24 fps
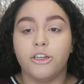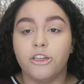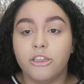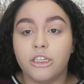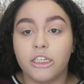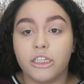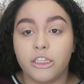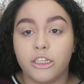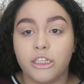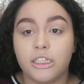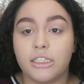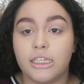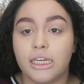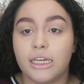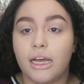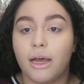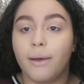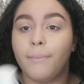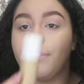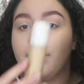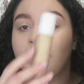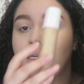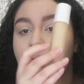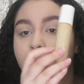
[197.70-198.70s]
literally looks like
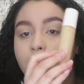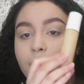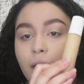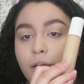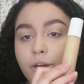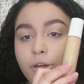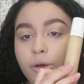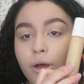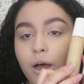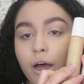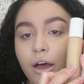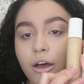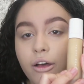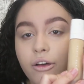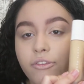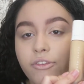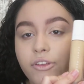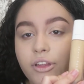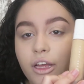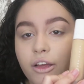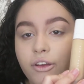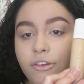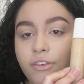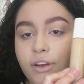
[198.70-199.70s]
a mini bottle
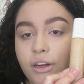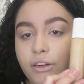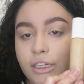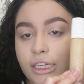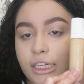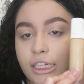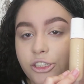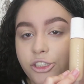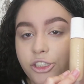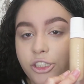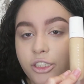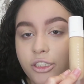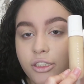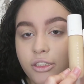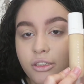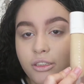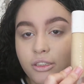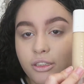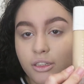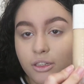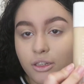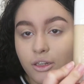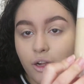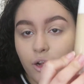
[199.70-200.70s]
of the foundation.
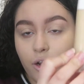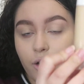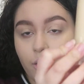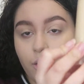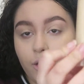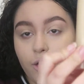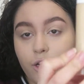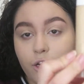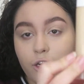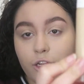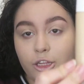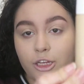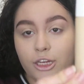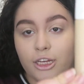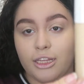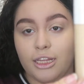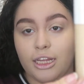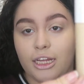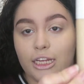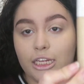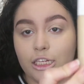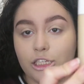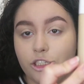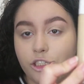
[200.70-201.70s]
Look at
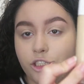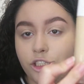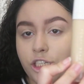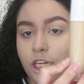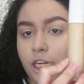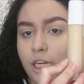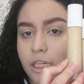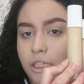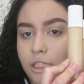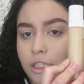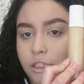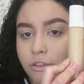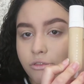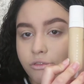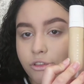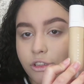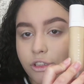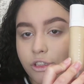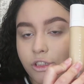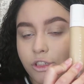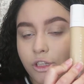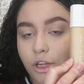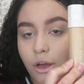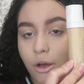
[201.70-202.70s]
that shade
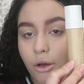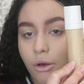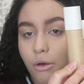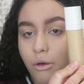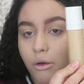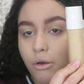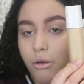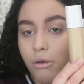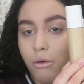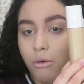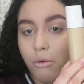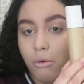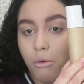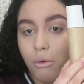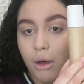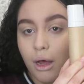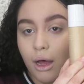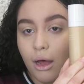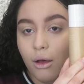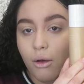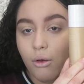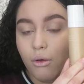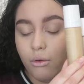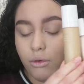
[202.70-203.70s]
difference though.
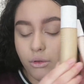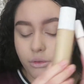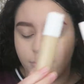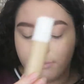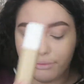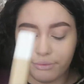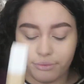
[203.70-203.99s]
Wow.